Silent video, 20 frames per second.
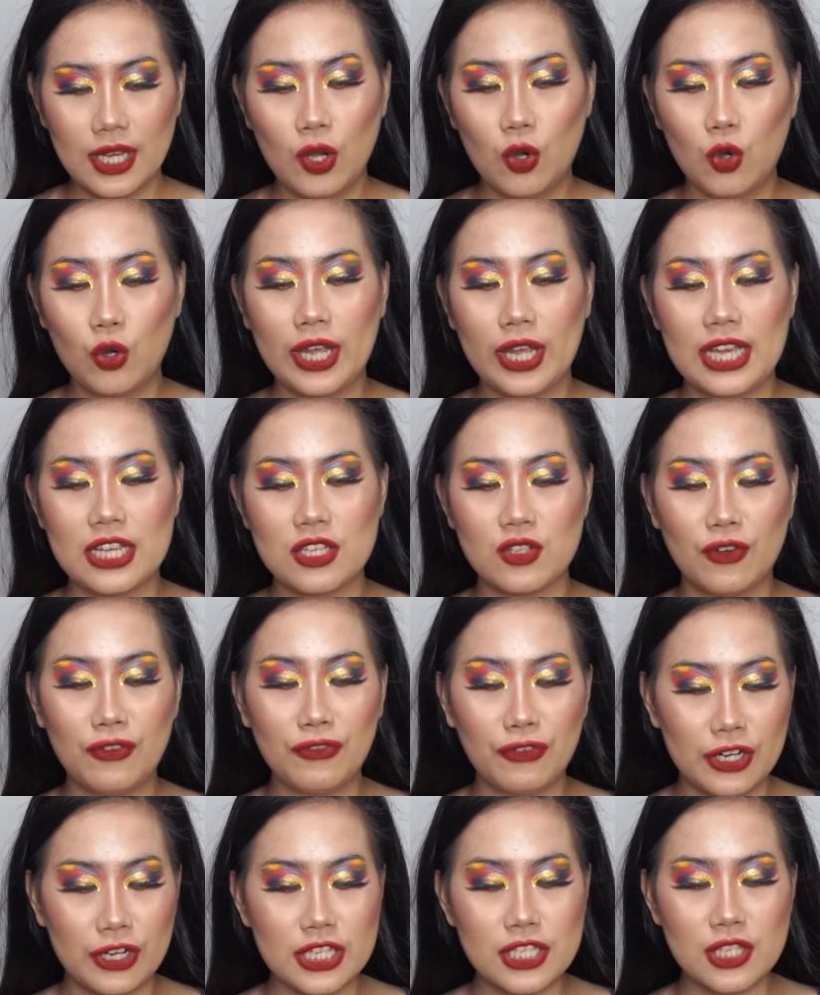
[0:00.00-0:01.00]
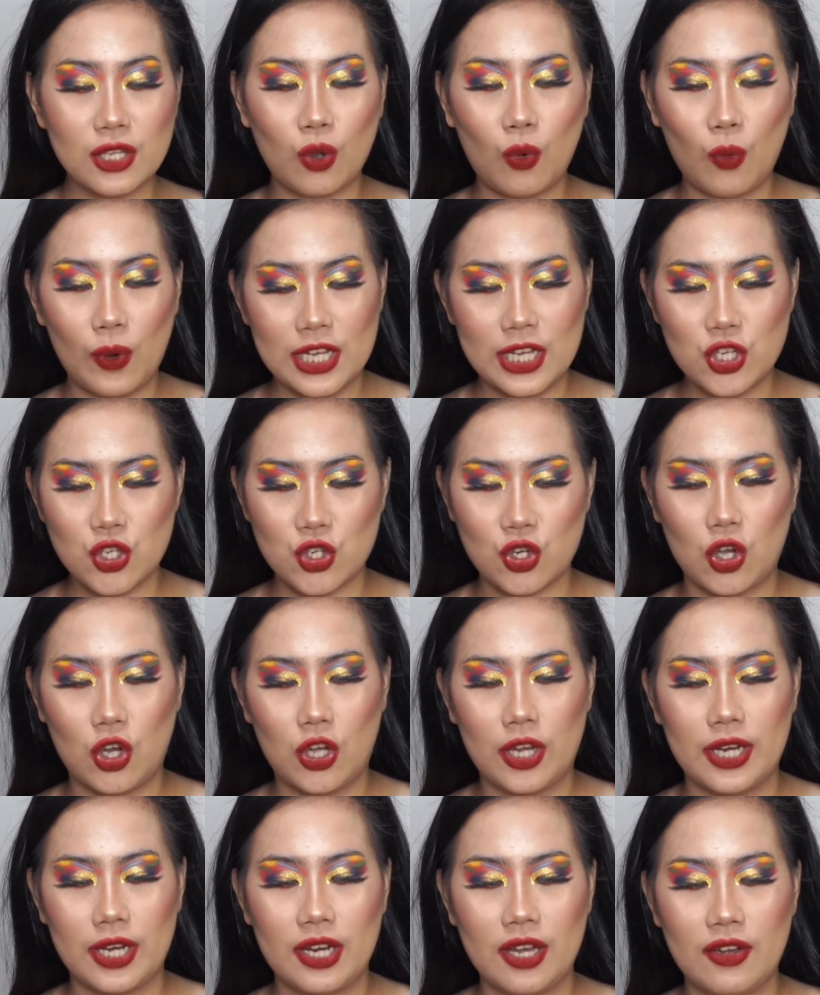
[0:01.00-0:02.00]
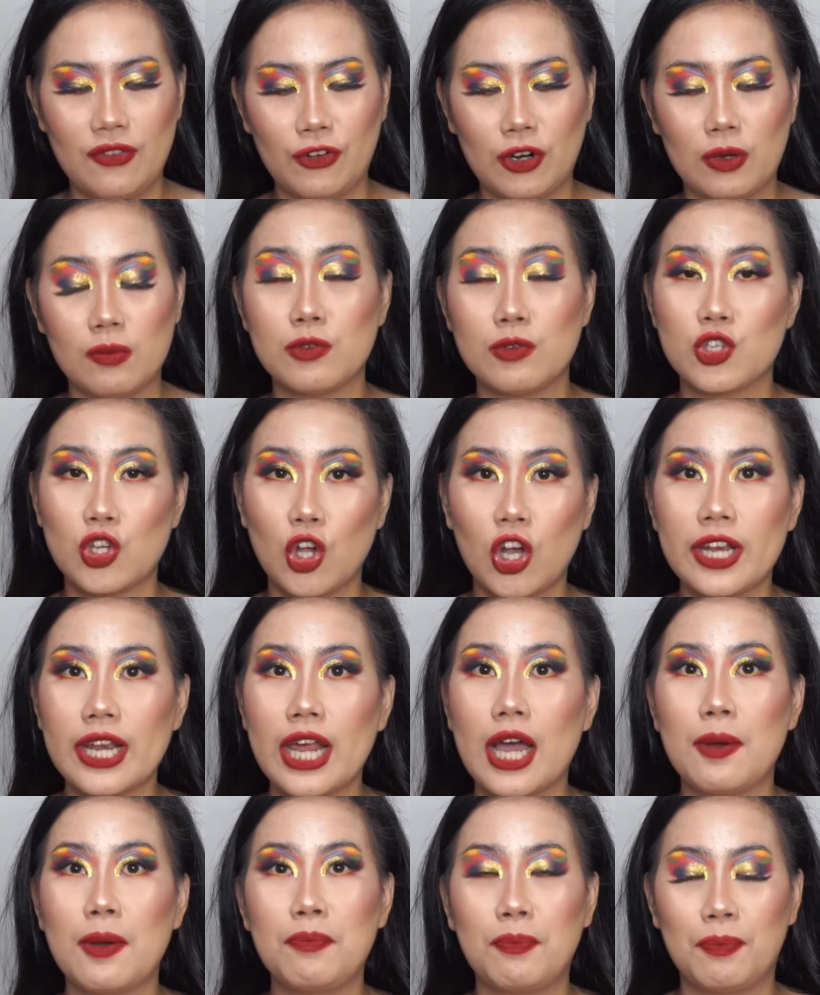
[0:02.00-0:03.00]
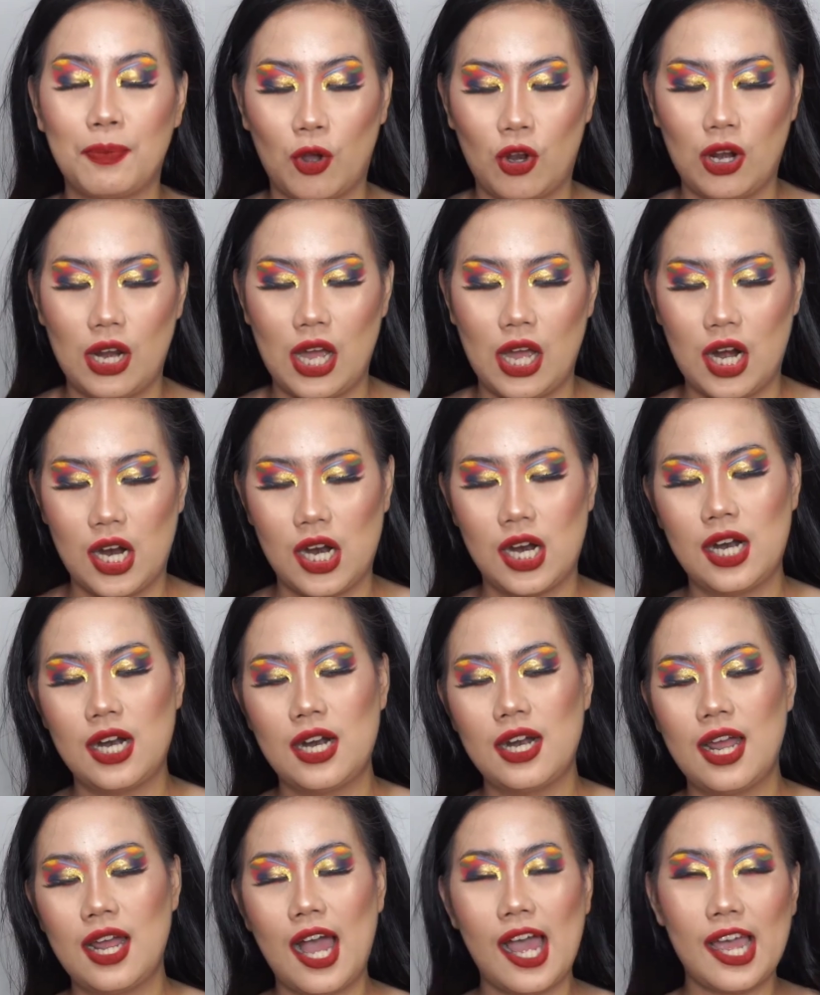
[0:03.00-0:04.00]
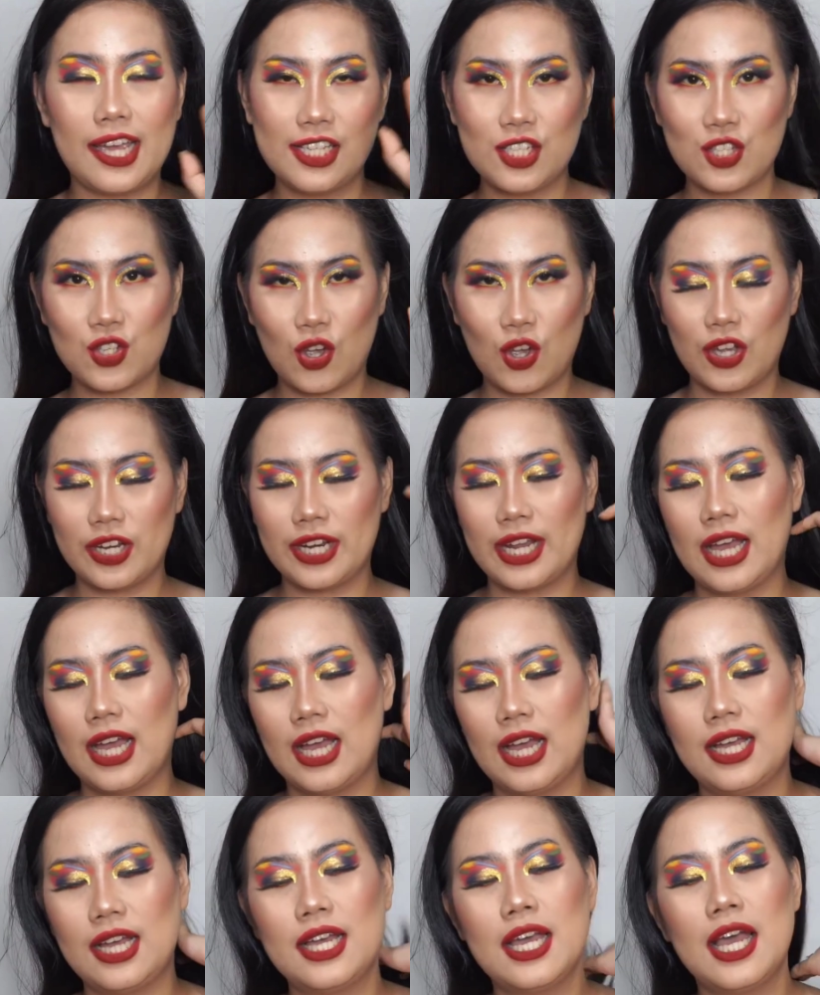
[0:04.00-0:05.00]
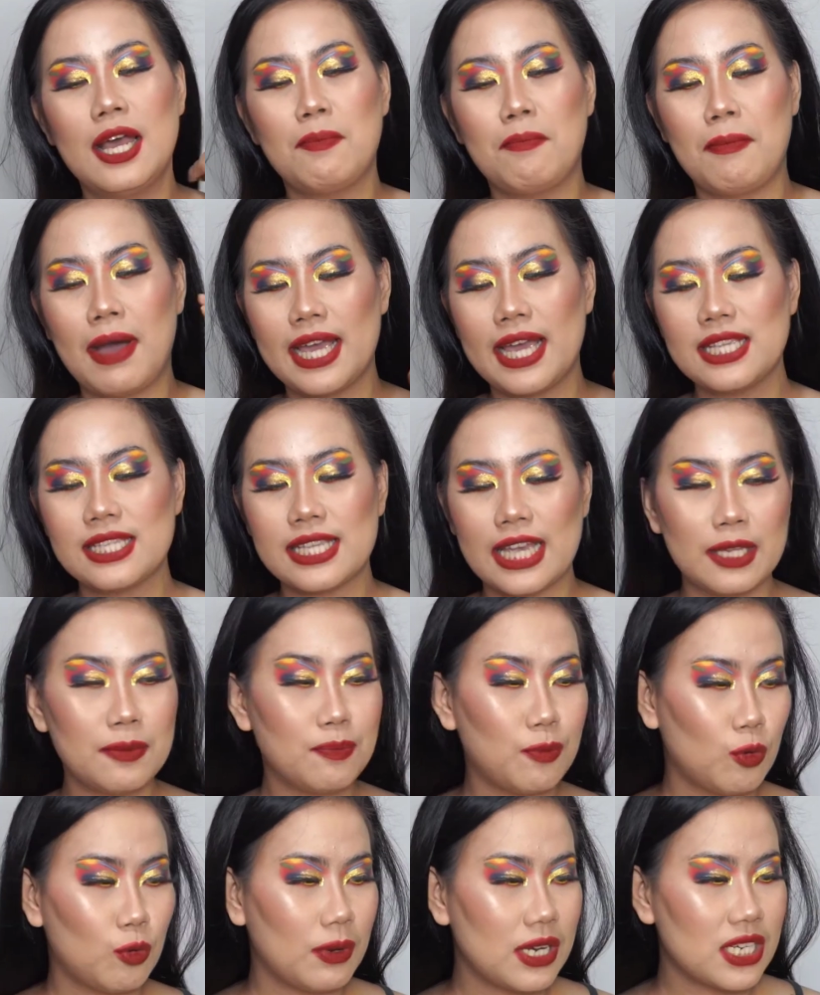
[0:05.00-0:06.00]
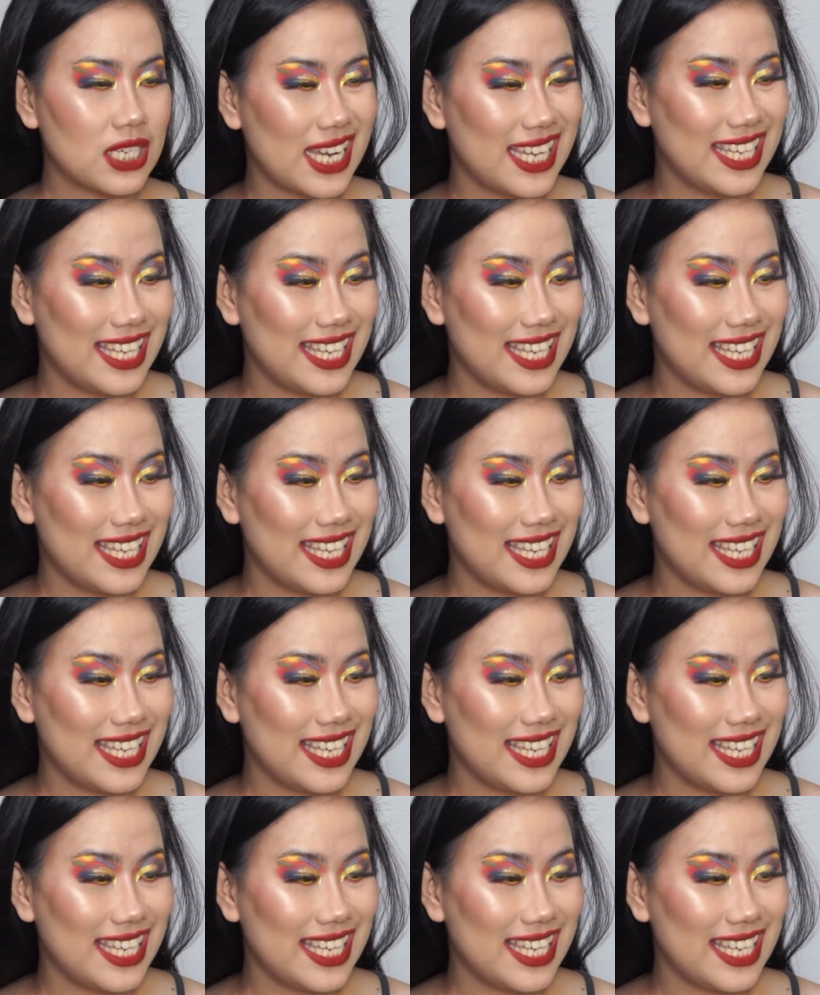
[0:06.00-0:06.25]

Okay, so first question from Jonah Polar. Hi Jonah, may scent po ba siya?